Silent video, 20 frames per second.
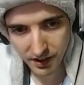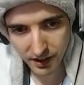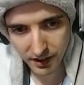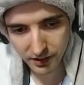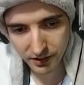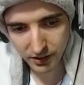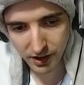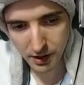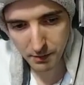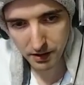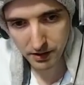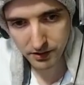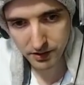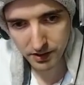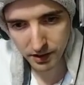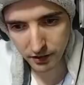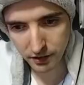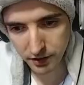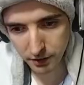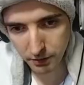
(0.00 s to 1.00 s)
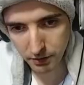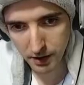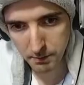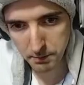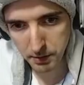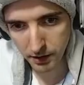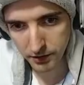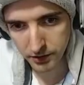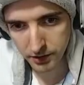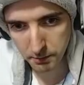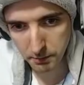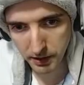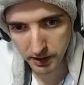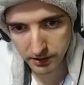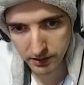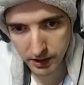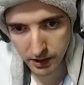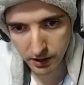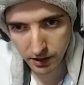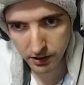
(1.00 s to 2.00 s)
let's grab ourselves a red buff.
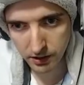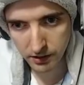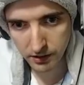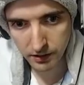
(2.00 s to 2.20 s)
Somebody's here.